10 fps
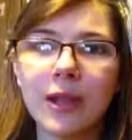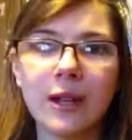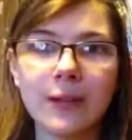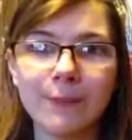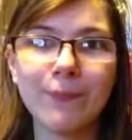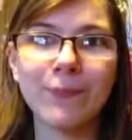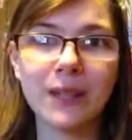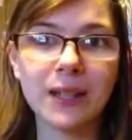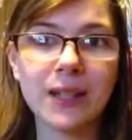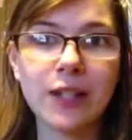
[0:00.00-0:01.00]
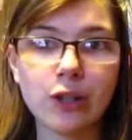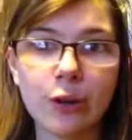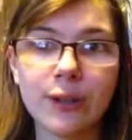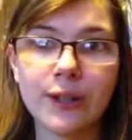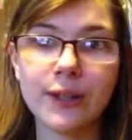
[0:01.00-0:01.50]
to teach
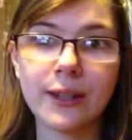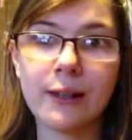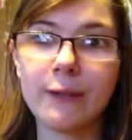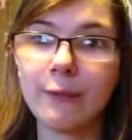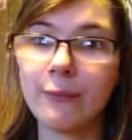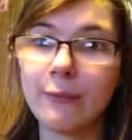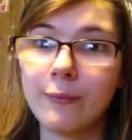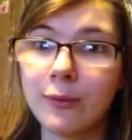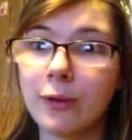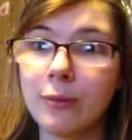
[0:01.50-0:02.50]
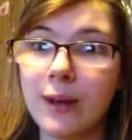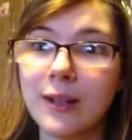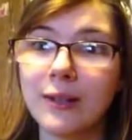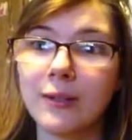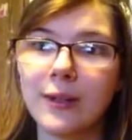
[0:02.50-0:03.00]
all this stuff to my
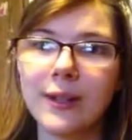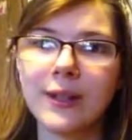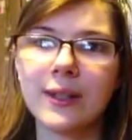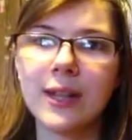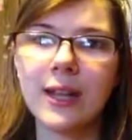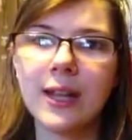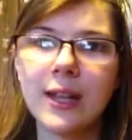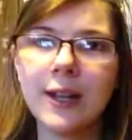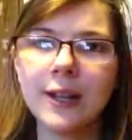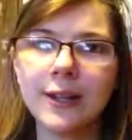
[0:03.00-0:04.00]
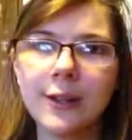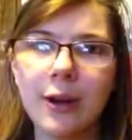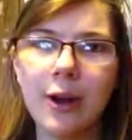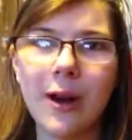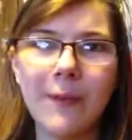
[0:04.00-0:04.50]
students.
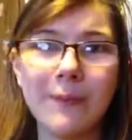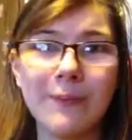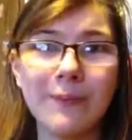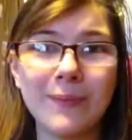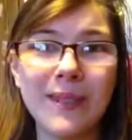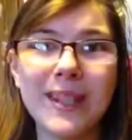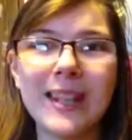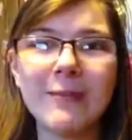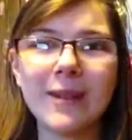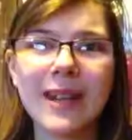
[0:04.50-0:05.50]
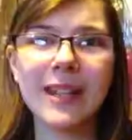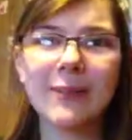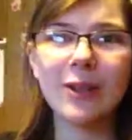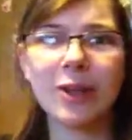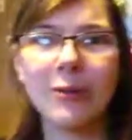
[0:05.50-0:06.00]
So, see you in my next
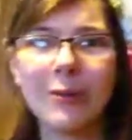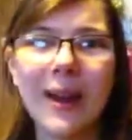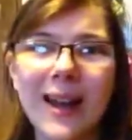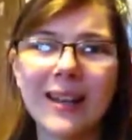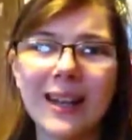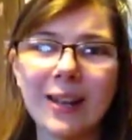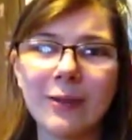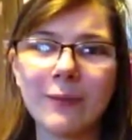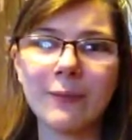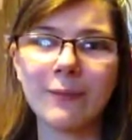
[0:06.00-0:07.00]
video. Bye now.